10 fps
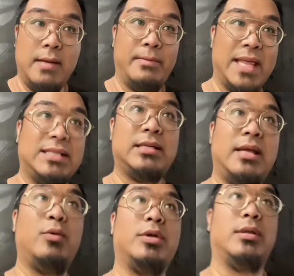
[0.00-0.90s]
But that's the
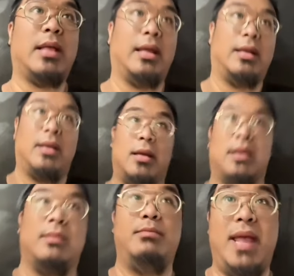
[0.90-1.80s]
thing with like
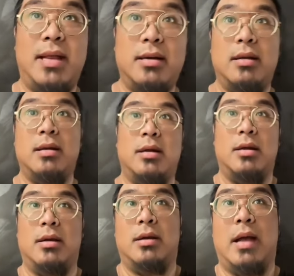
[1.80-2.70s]
men.
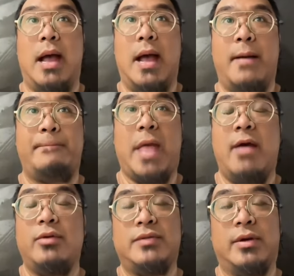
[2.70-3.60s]
I, I
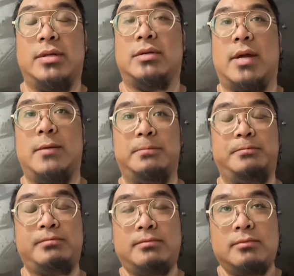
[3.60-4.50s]
always felt this, right?
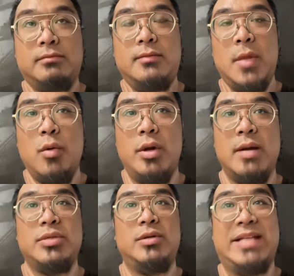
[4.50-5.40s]
When it
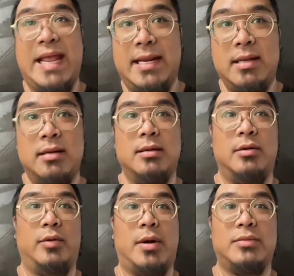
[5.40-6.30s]
comes to dating,
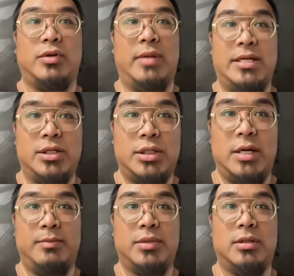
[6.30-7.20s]
when it comes to
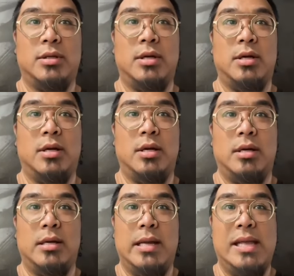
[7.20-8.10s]
relationships,
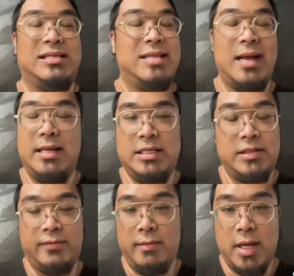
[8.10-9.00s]
it's not
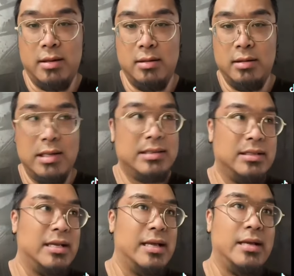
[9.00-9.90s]
easy for men. It's...
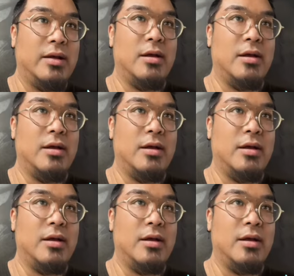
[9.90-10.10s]
Uh,